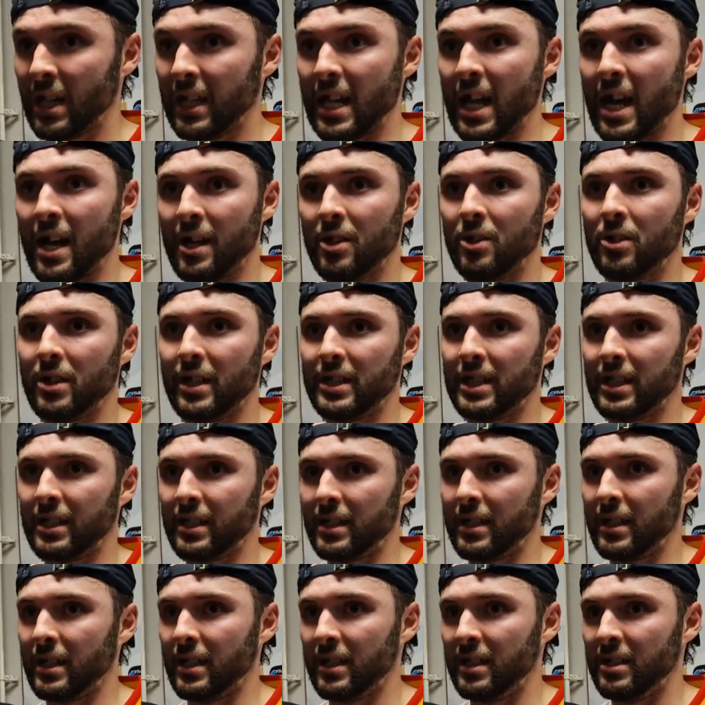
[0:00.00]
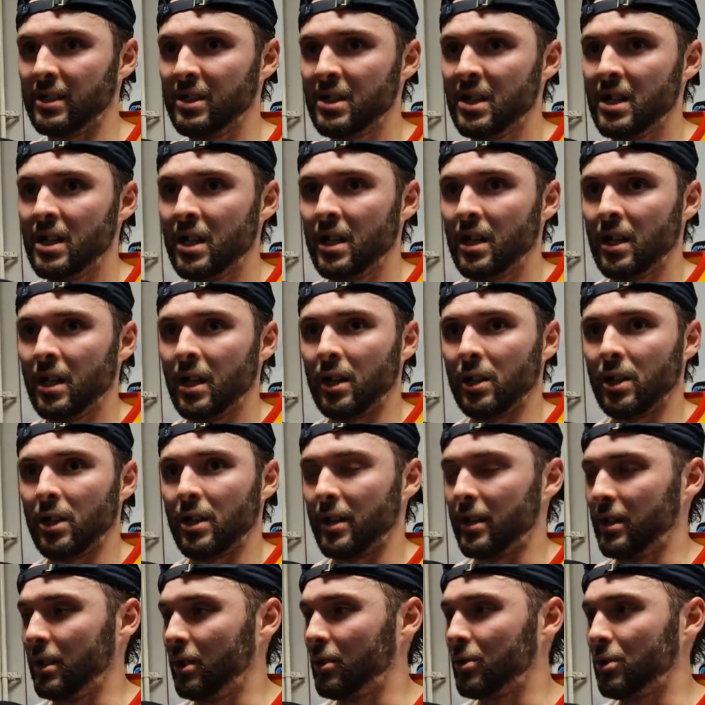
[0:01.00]
Yeah, no, I think a
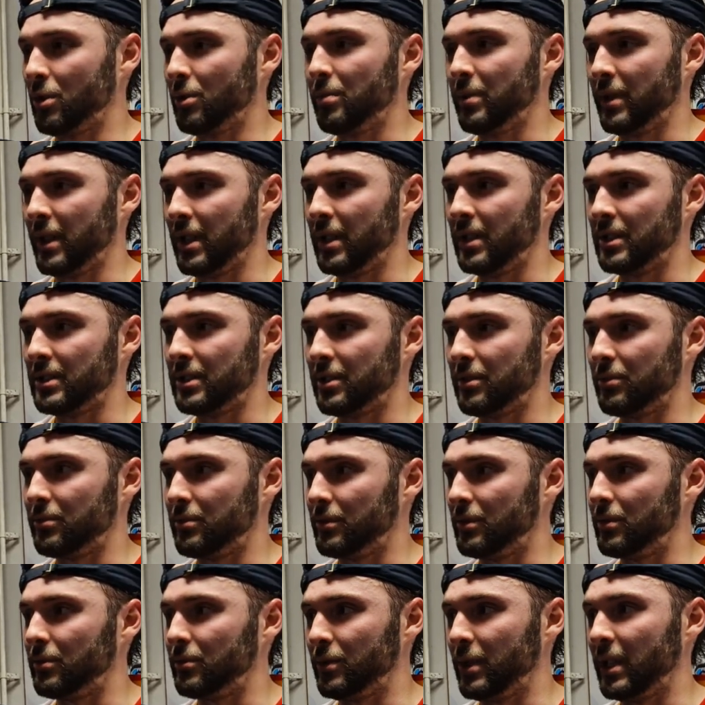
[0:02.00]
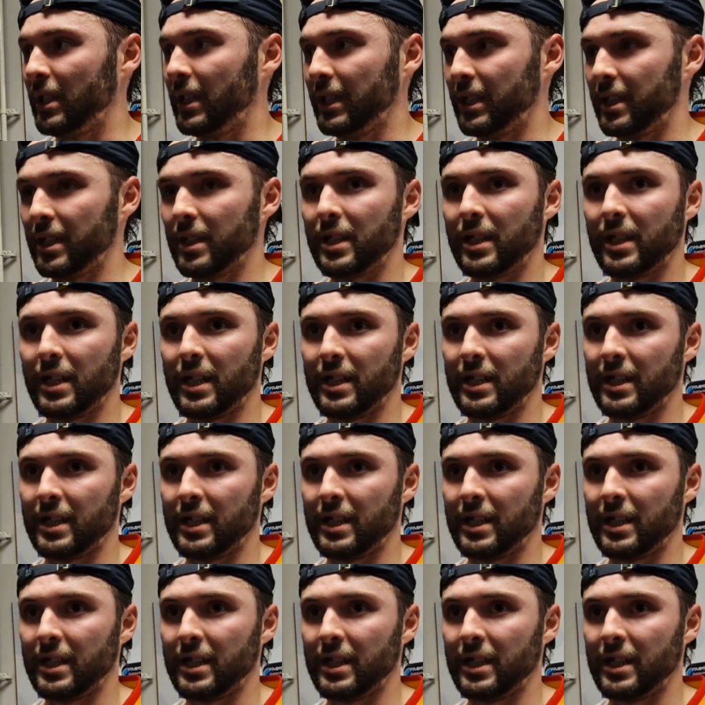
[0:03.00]
lot of local players are really good.